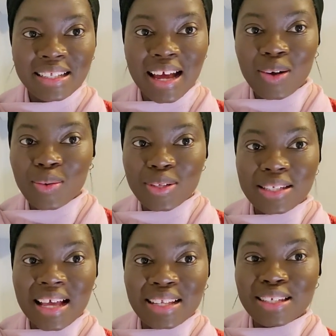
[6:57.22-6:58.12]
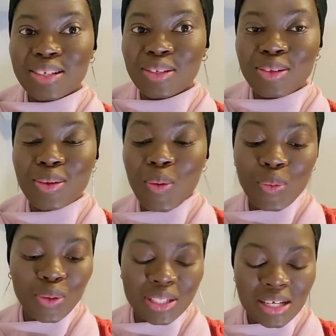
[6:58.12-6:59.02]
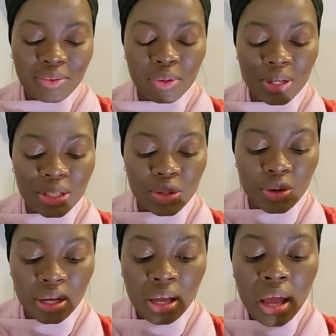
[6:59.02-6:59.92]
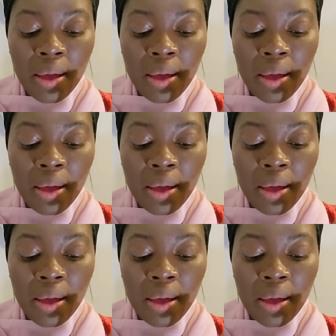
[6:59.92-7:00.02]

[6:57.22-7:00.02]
That's a whole lot of another story.